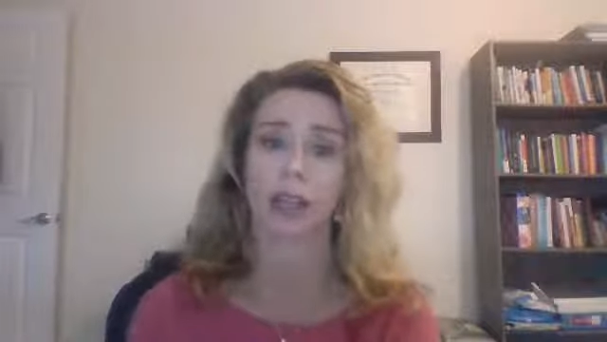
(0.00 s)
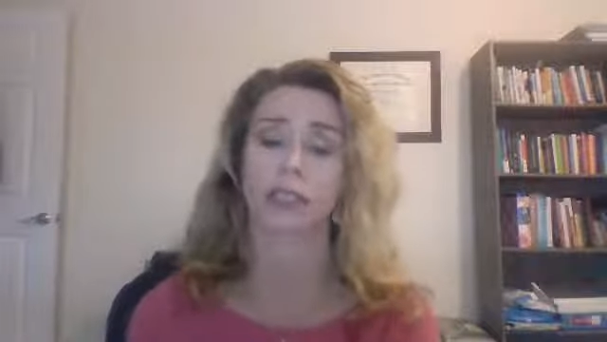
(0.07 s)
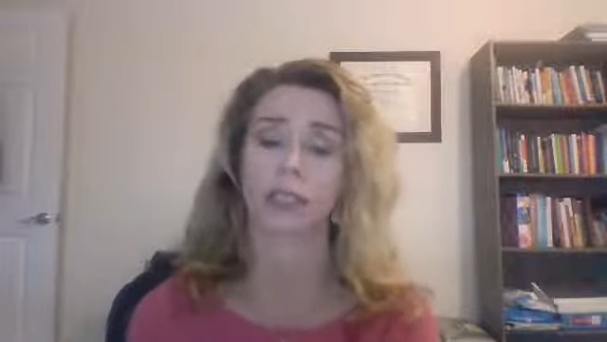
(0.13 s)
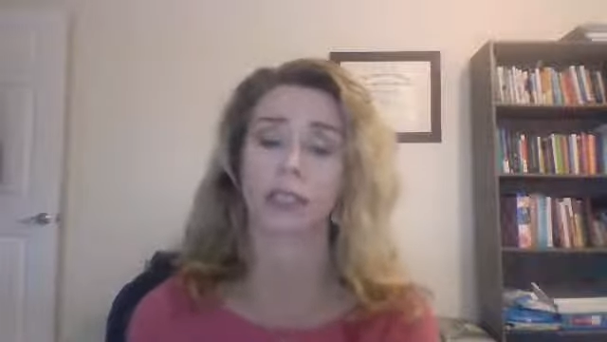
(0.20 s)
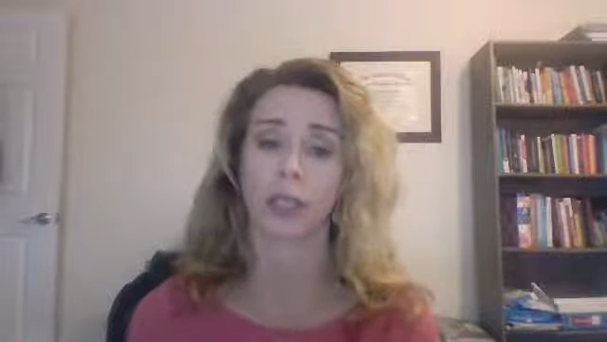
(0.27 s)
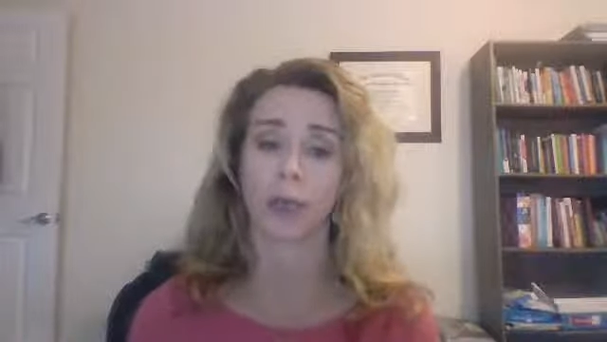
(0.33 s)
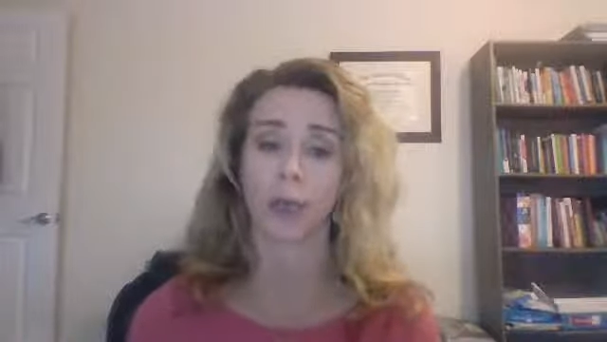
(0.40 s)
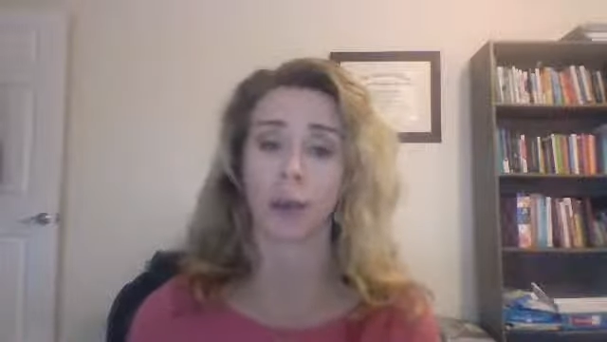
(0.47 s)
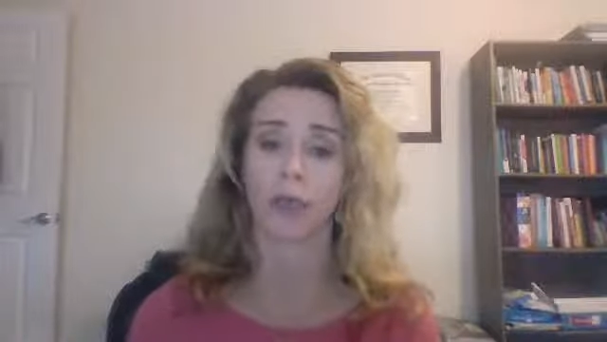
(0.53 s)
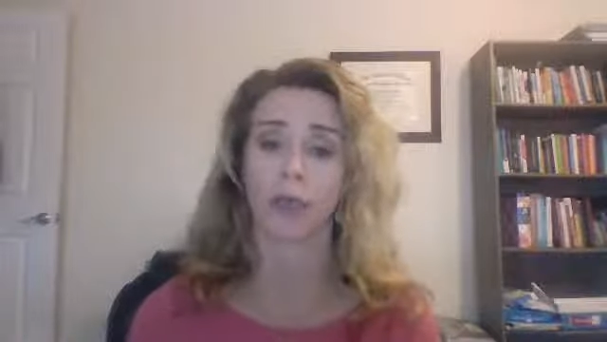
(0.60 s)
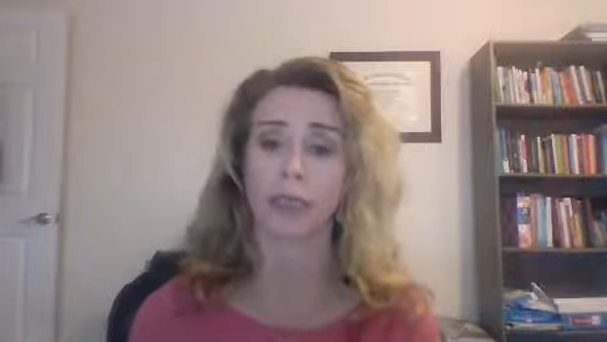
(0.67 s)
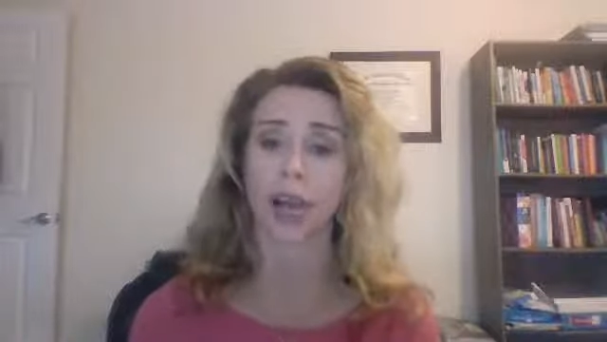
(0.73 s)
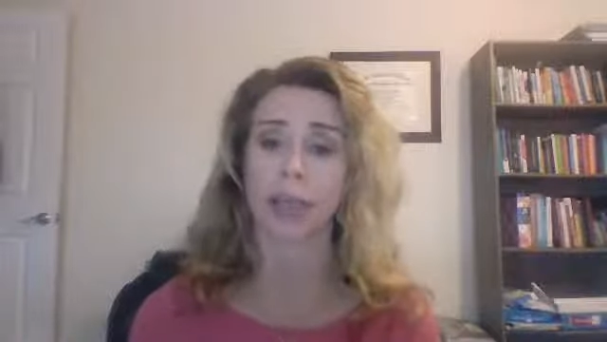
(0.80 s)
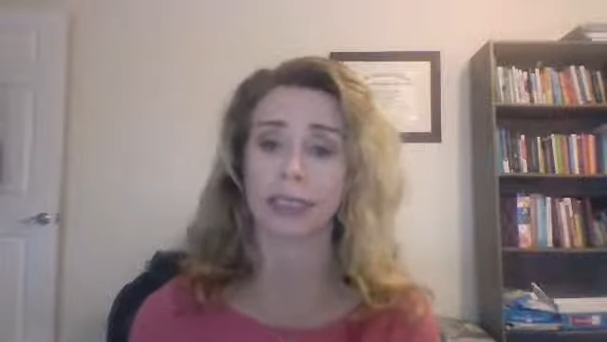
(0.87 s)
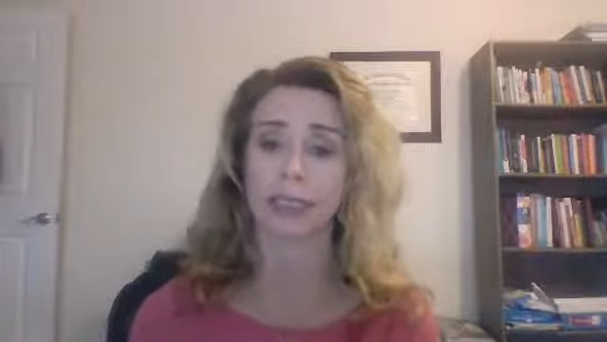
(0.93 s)
So
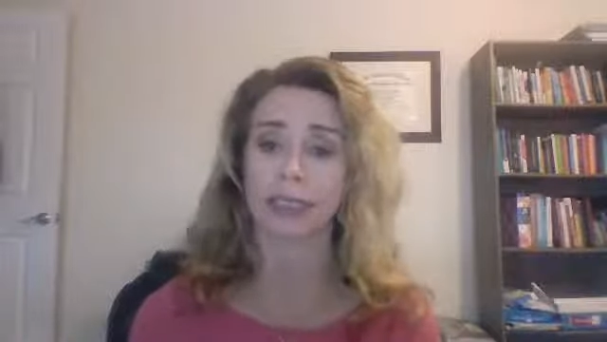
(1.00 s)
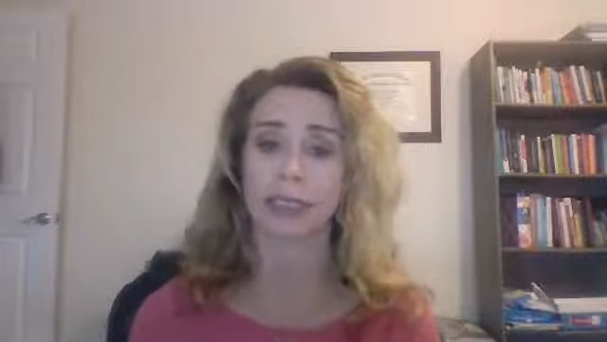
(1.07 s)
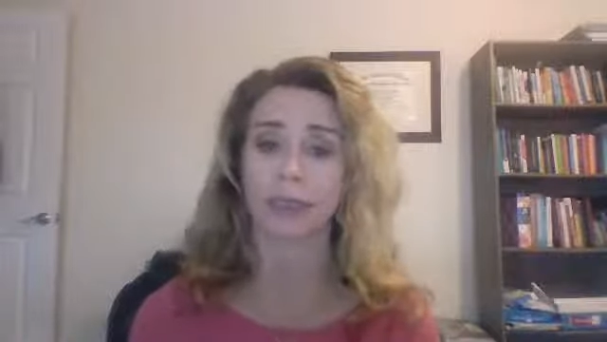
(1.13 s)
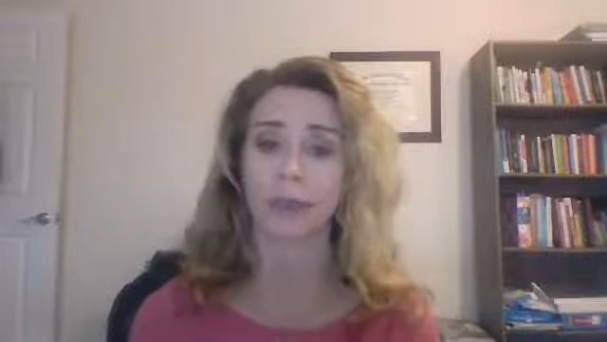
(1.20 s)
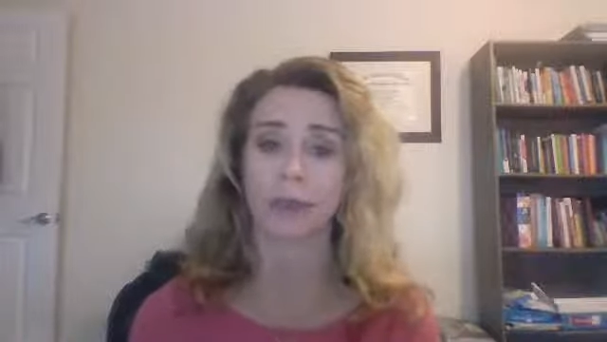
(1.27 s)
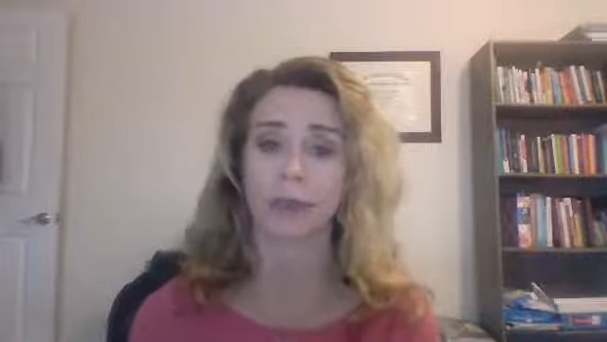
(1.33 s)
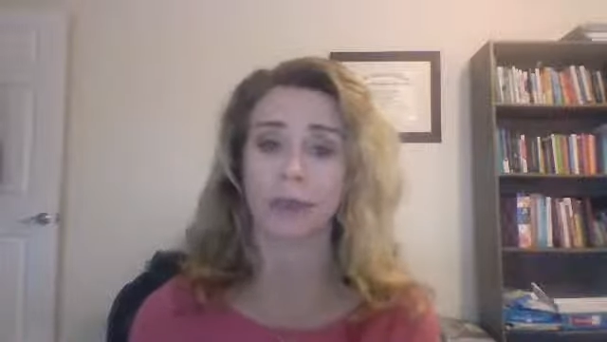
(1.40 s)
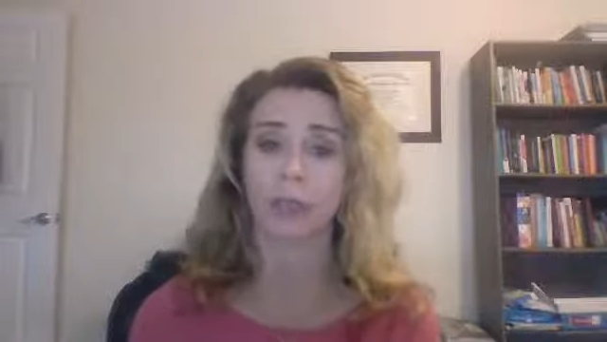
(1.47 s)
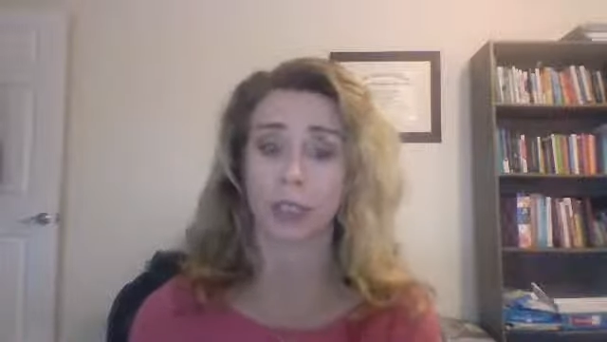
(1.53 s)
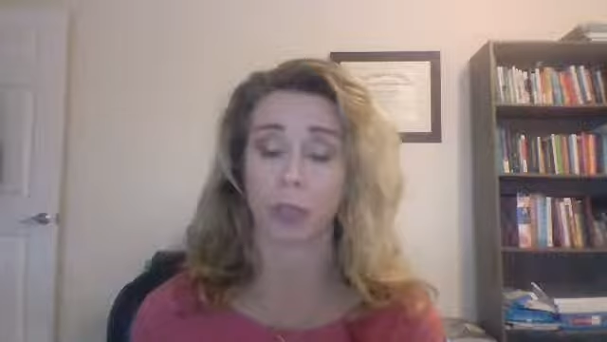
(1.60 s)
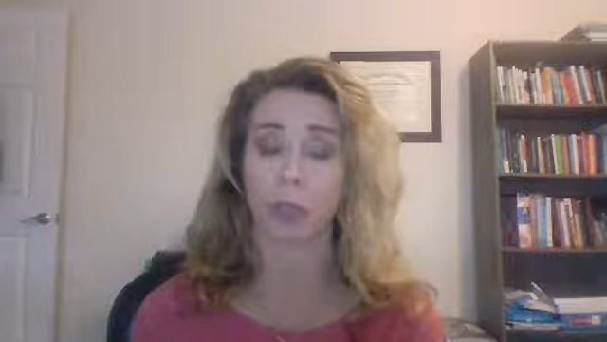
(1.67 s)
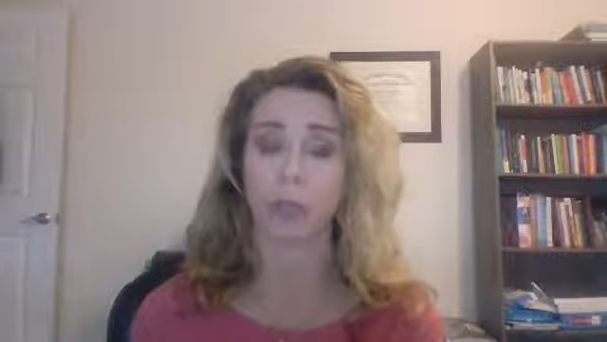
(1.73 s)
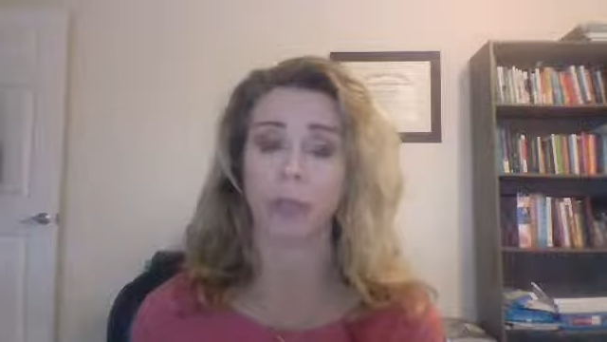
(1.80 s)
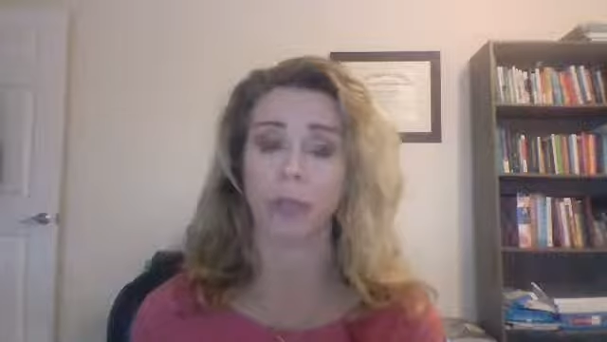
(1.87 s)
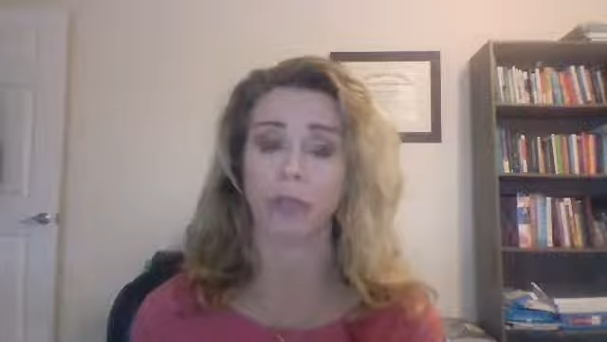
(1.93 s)
that's So
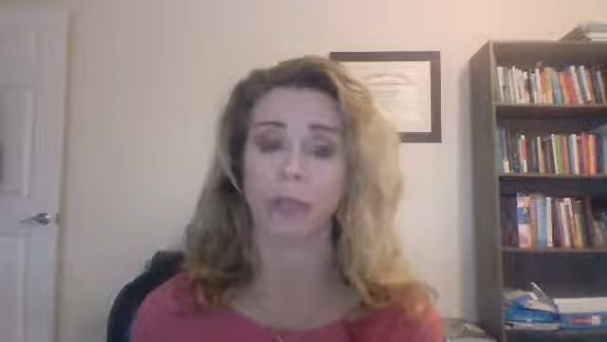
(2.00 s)
mutual